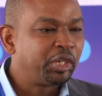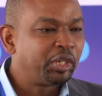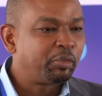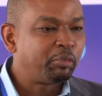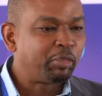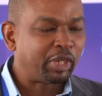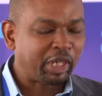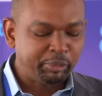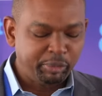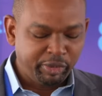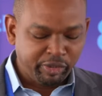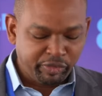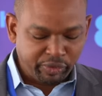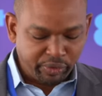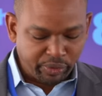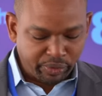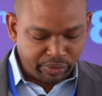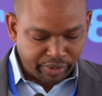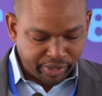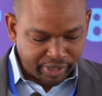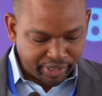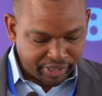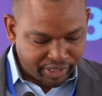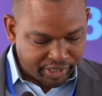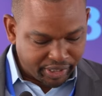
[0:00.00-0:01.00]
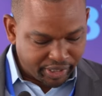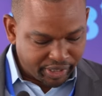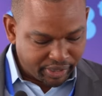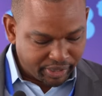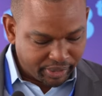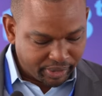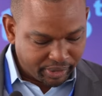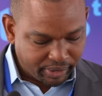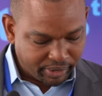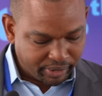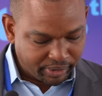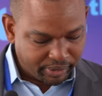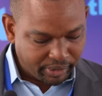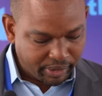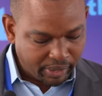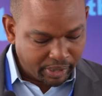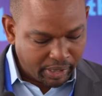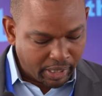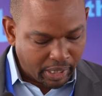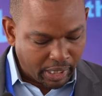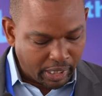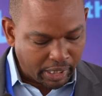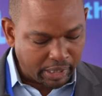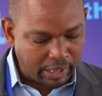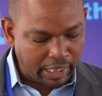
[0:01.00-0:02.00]
But before that,
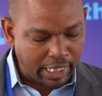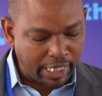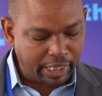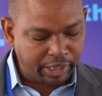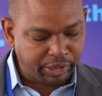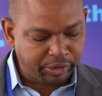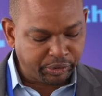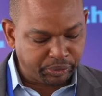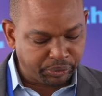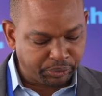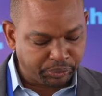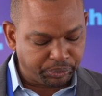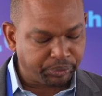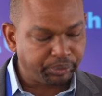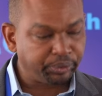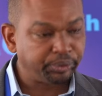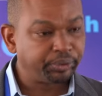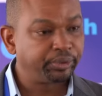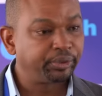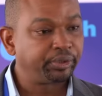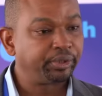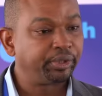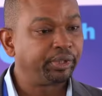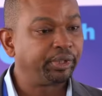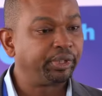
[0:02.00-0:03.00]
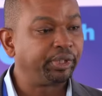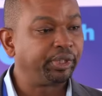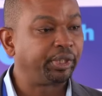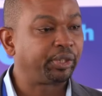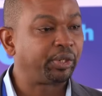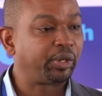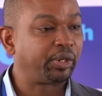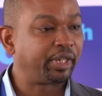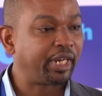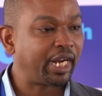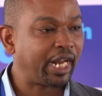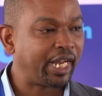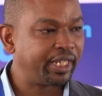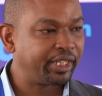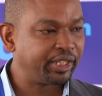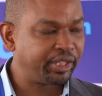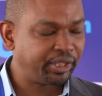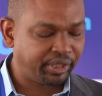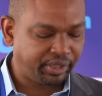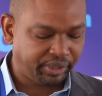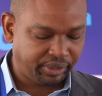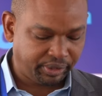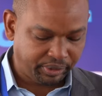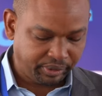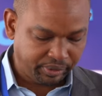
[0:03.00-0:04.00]
I'd like to
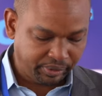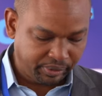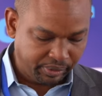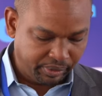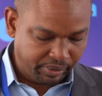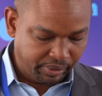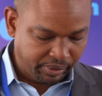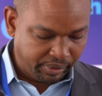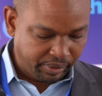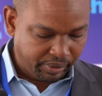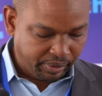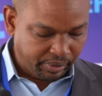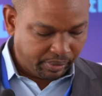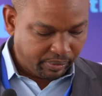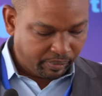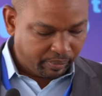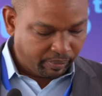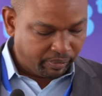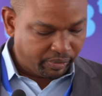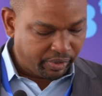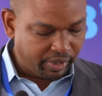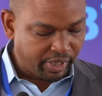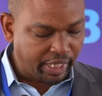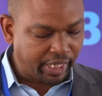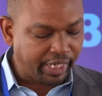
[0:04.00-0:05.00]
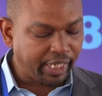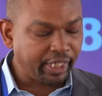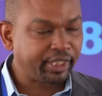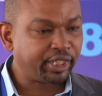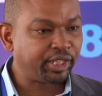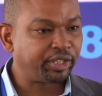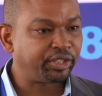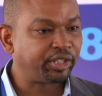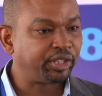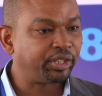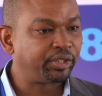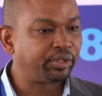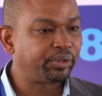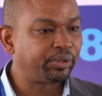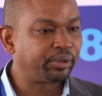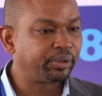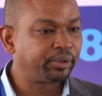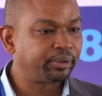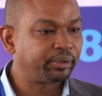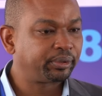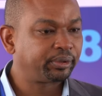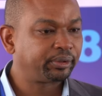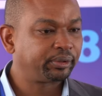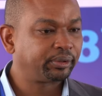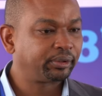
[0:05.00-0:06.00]
recognize the Director General,
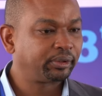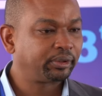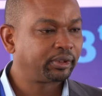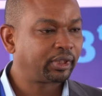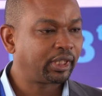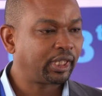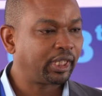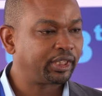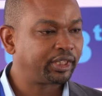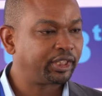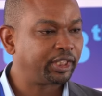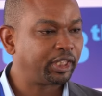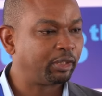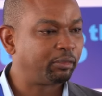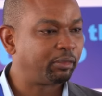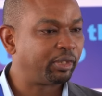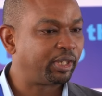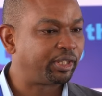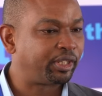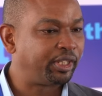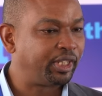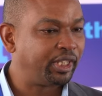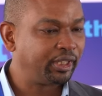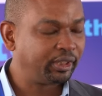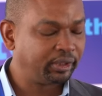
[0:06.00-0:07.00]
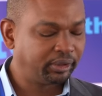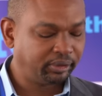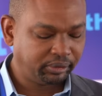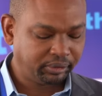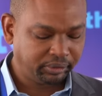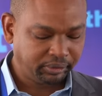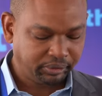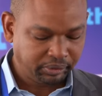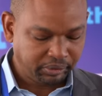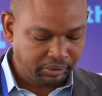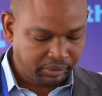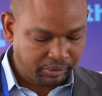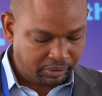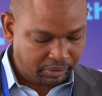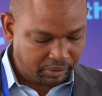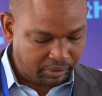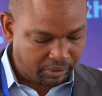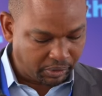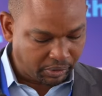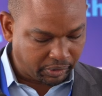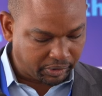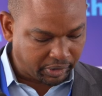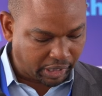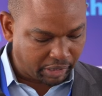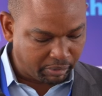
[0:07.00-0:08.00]
RCMRD,
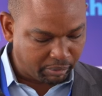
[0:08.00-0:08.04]
Dr.